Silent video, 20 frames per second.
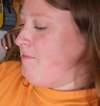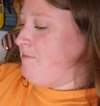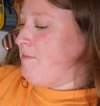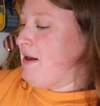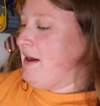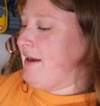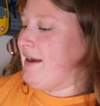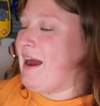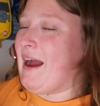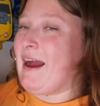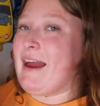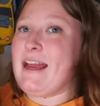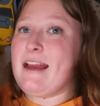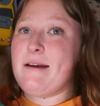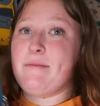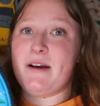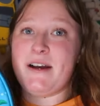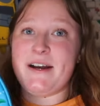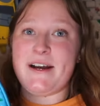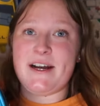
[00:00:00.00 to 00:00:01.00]
But I
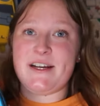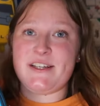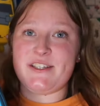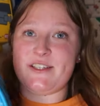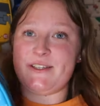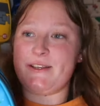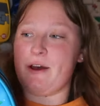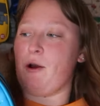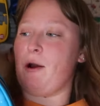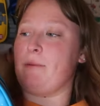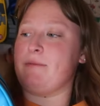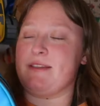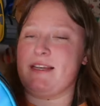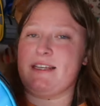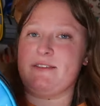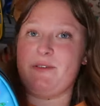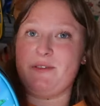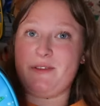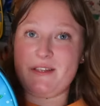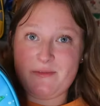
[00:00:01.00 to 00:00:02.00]
am so
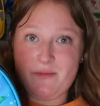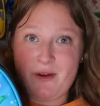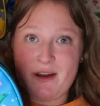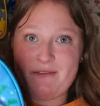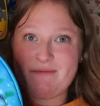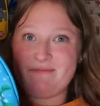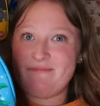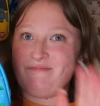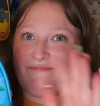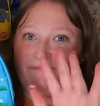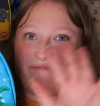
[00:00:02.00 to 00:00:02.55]
obsessed with this one.